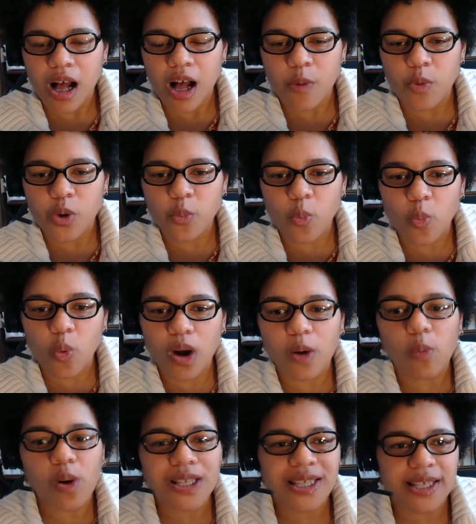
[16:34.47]

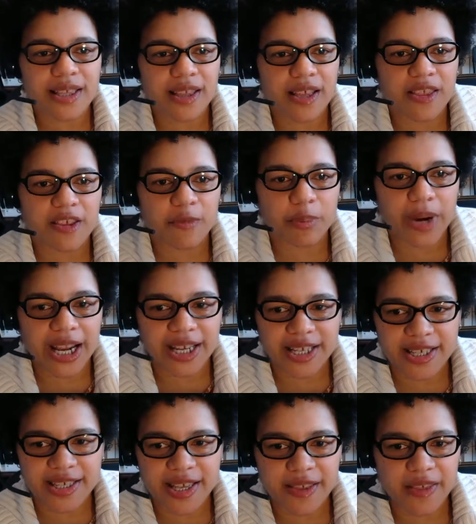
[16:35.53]
what's the length of
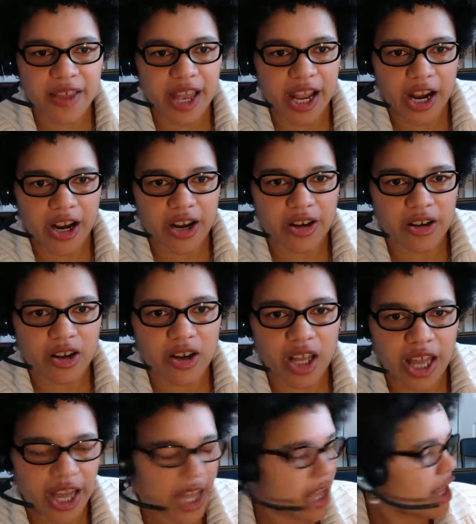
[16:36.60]
pregnancy there?
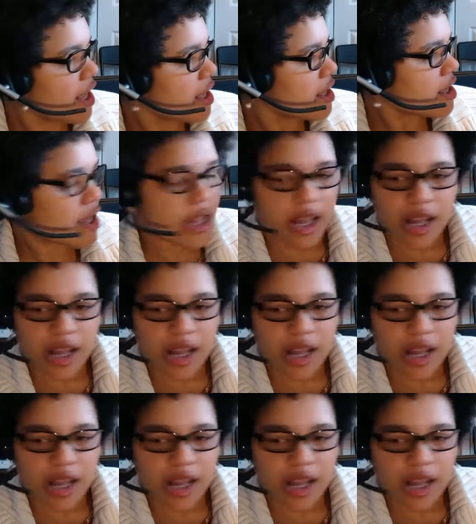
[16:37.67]
Okay,